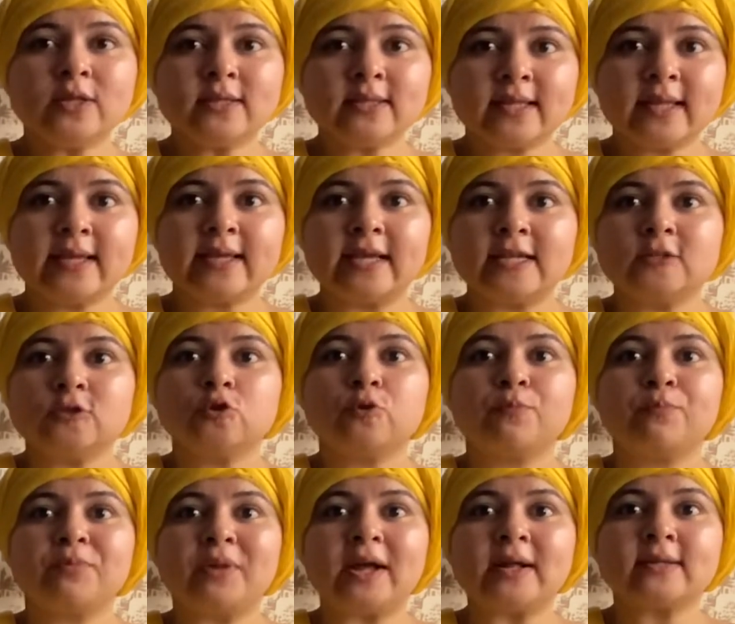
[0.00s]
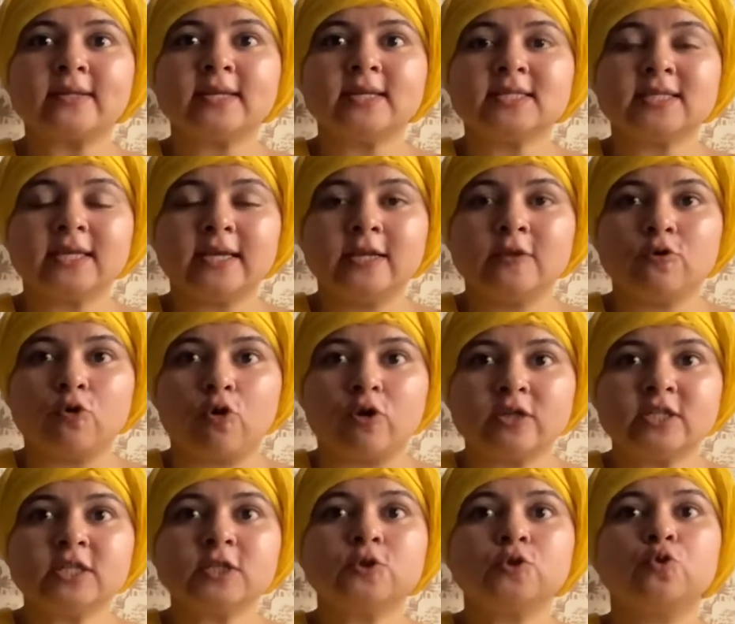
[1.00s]
thing into practice in
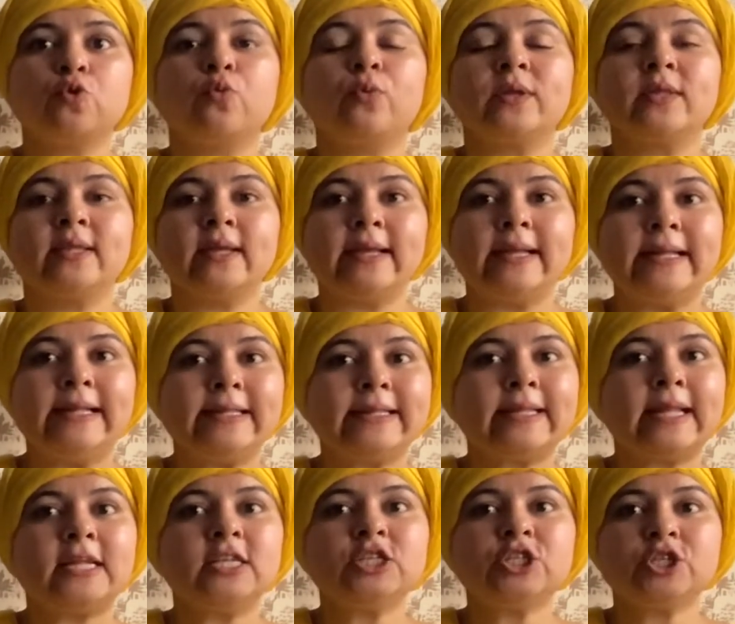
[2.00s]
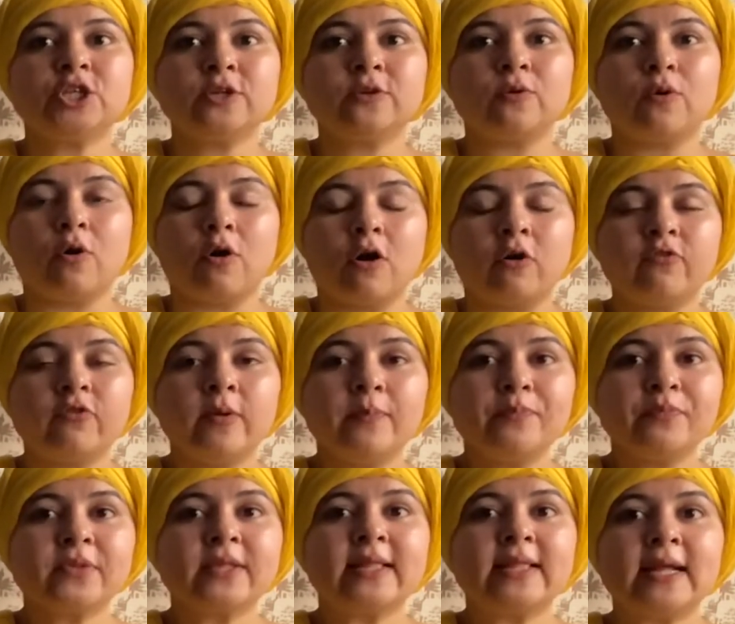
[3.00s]
order to, with the intention
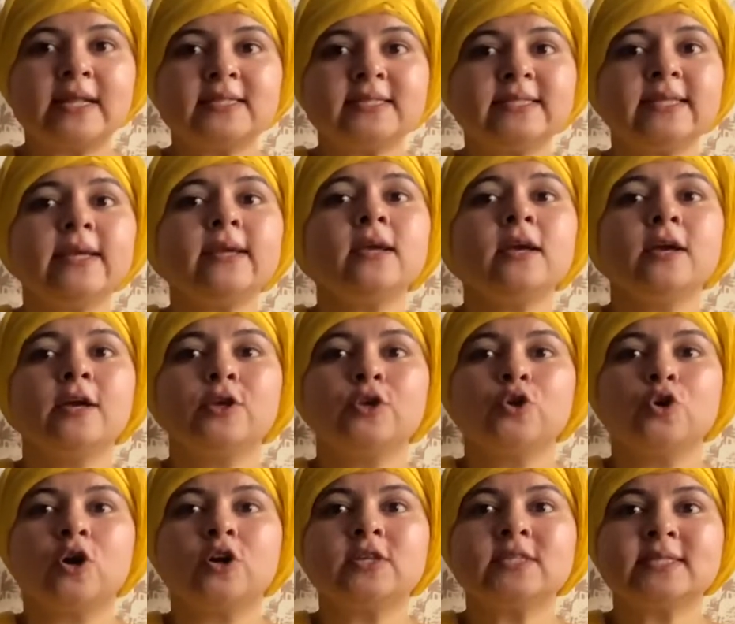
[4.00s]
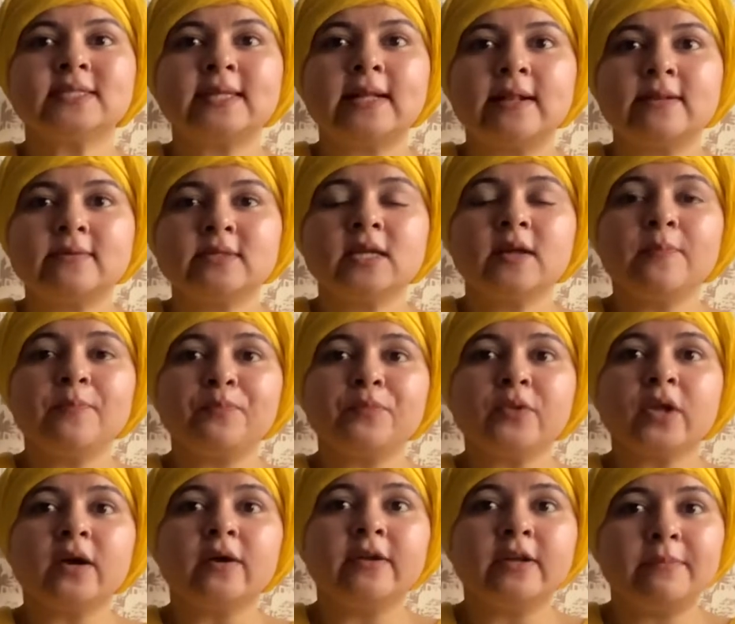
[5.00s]
of cleansing yourselves,
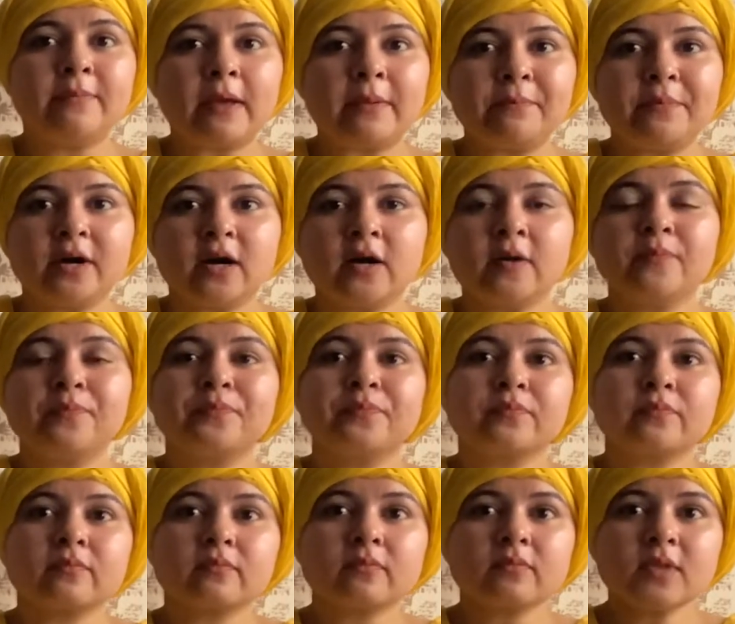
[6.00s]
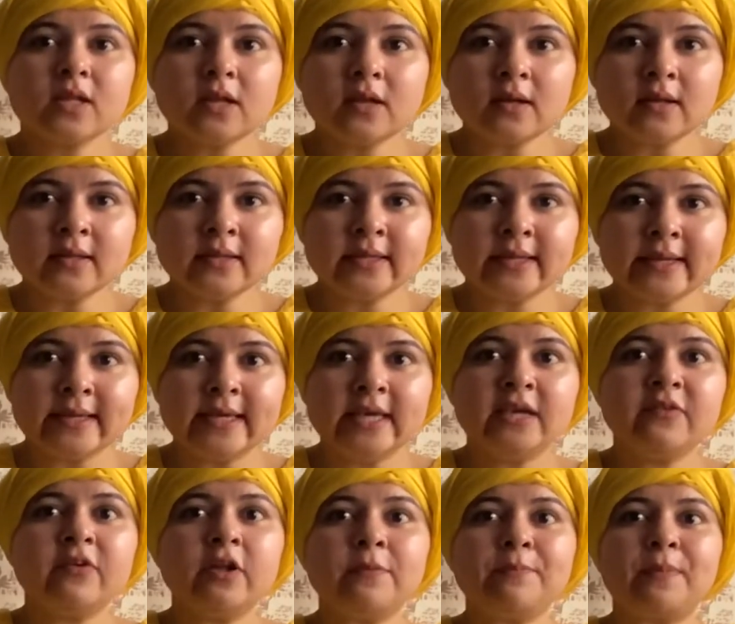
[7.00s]
remember, the
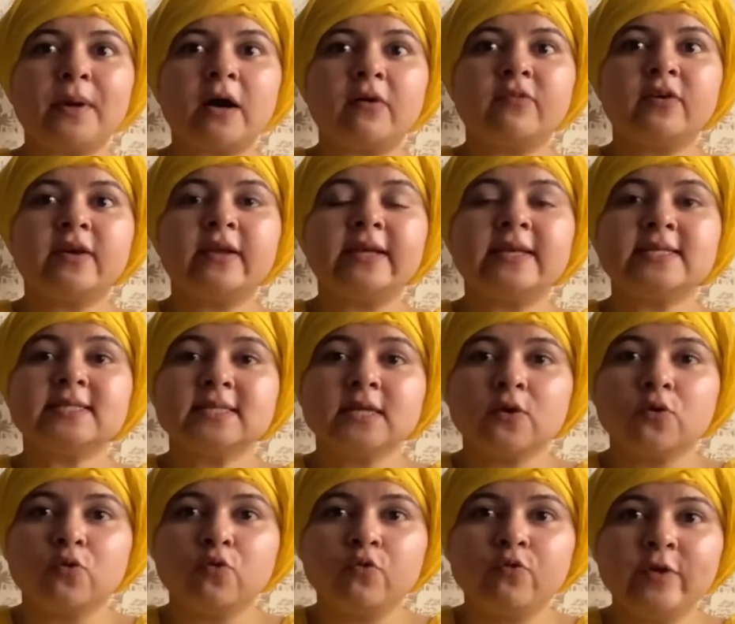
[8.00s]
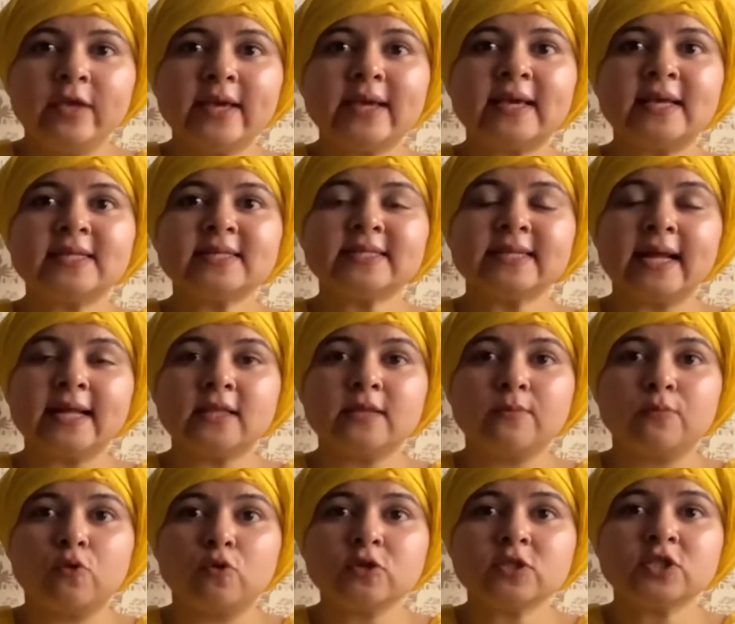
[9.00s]
evil power is weakest and
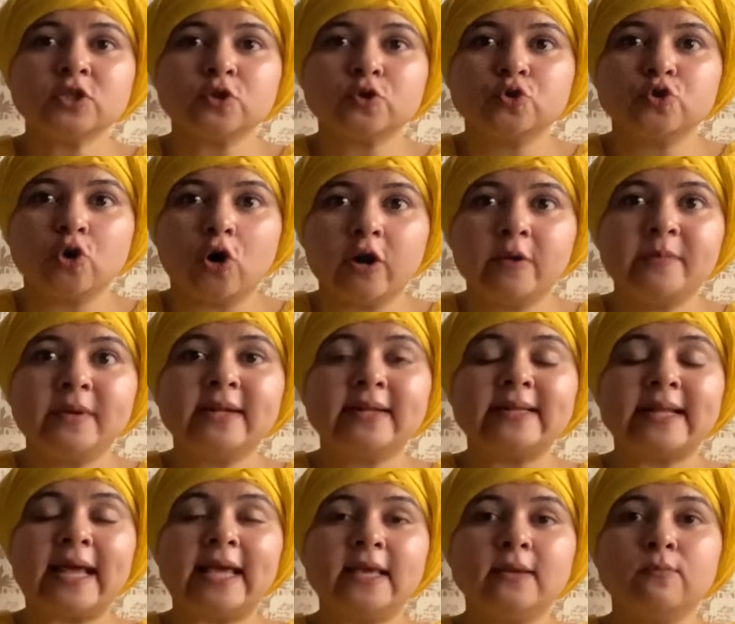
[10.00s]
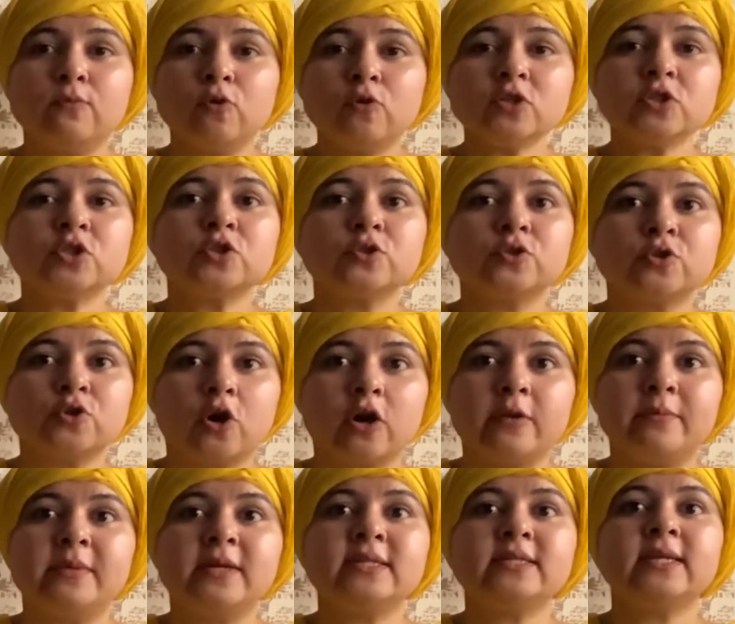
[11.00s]
most dormant, lying most
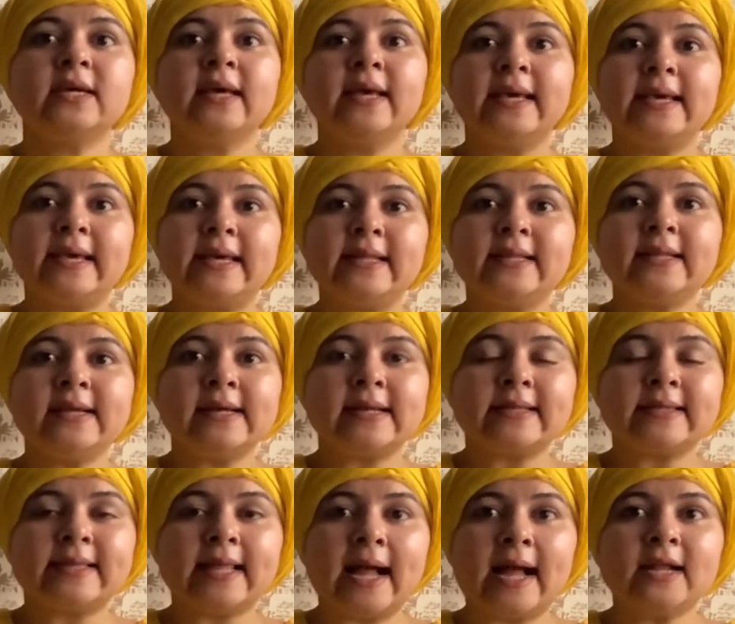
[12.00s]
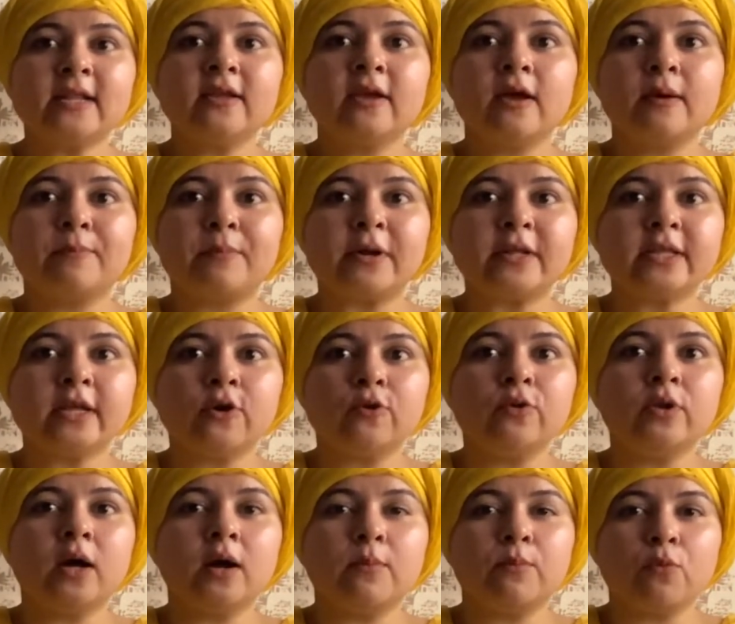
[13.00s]
dormant in that
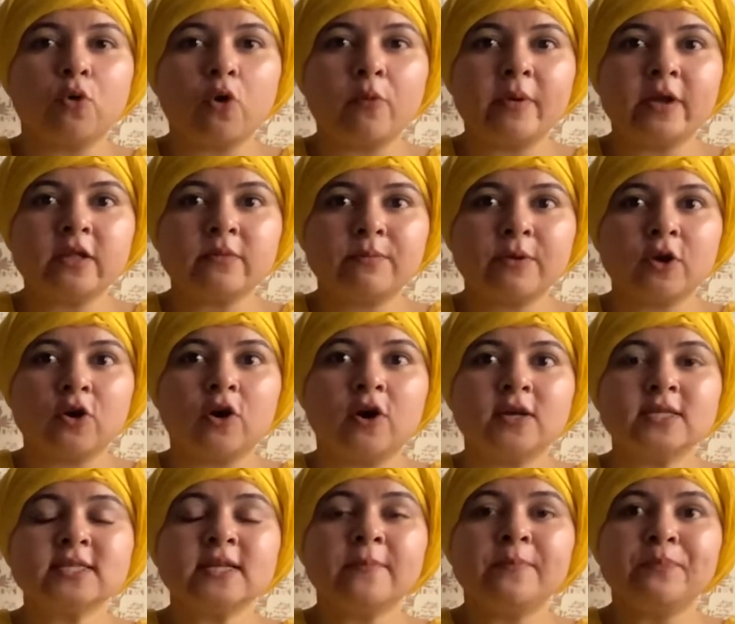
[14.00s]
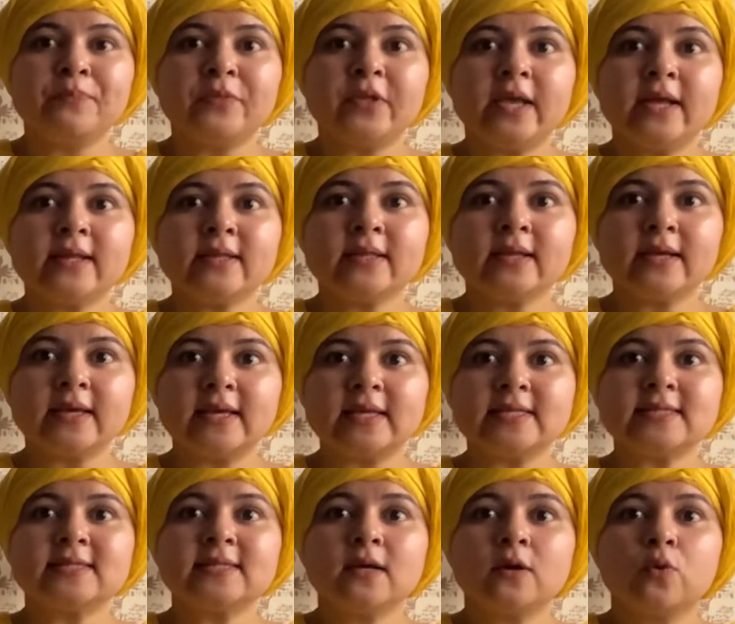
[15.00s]
particular moment, because it
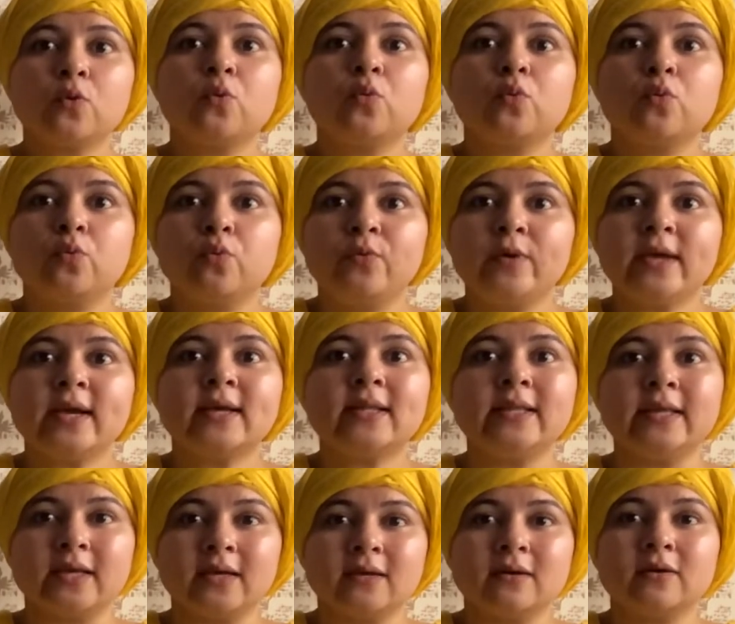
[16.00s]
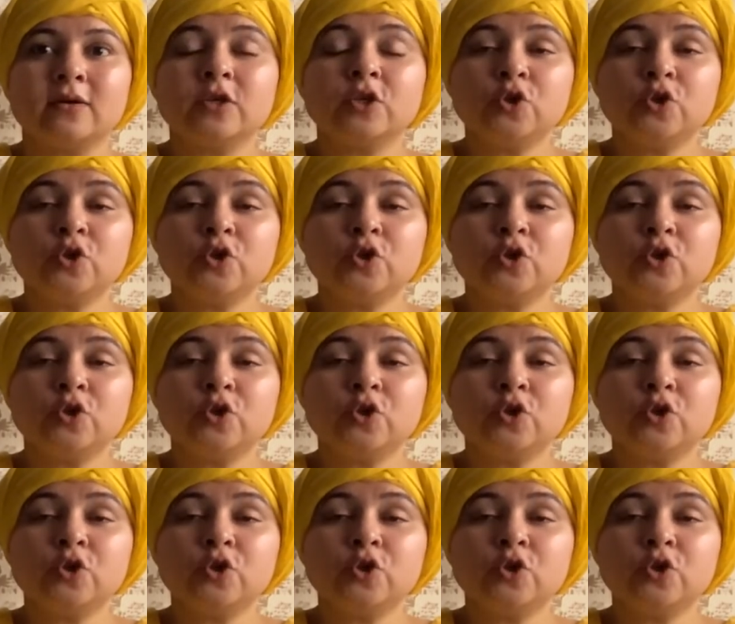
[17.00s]
is weakening.